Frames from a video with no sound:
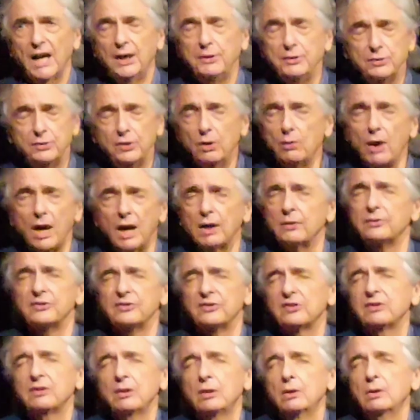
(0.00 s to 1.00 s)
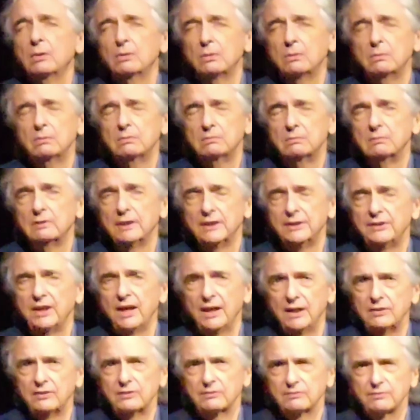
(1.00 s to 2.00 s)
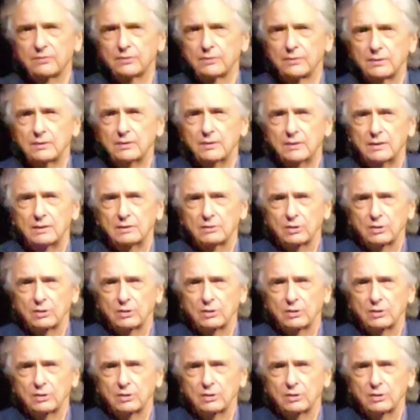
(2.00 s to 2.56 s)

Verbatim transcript: and you know how slow it takes for